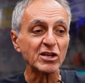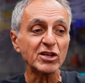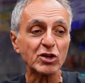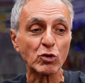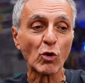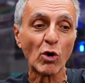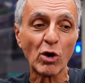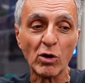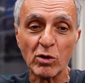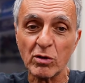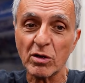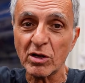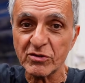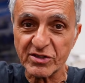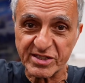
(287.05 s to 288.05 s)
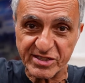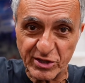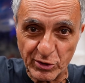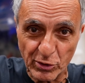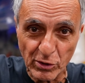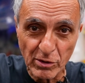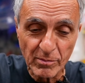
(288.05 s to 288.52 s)
leak oil on the
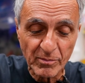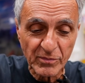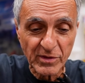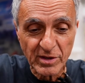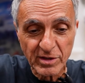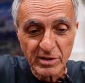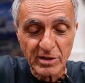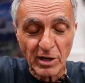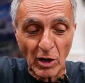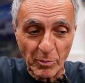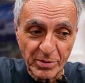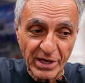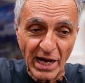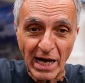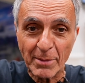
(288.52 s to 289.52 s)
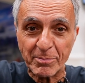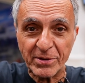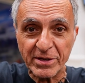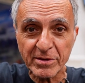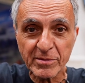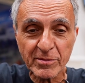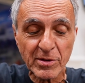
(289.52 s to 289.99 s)
seal, I'll be
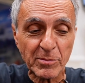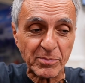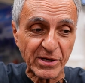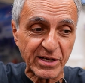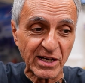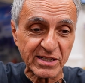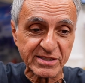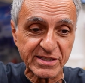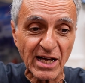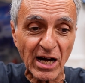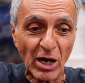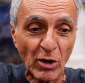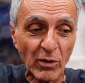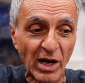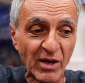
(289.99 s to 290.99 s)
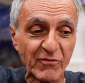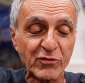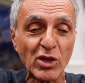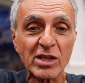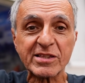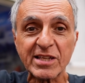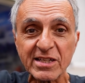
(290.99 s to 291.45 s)
happy, because now I've
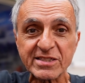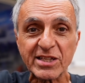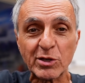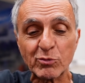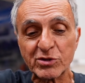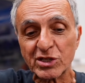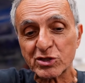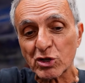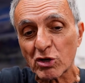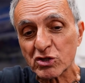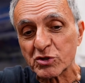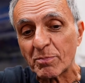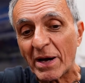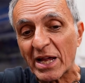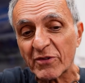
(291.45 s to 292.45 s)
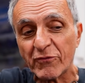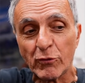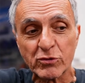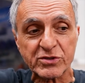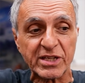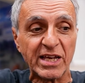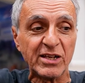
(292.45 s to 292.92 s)
not tested it with the exhaust
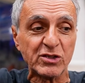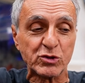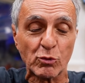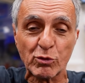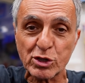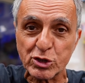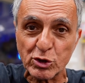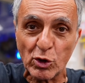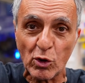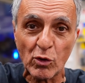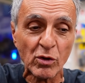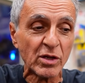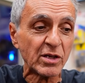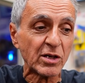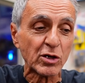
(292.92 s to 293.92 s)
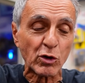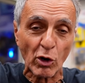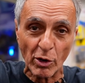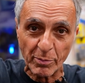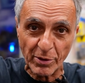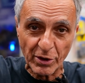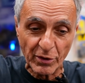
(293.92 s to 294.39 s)
manifolds and its original
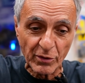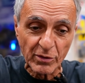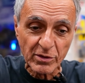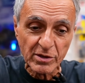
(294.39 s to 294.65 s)
carburetor.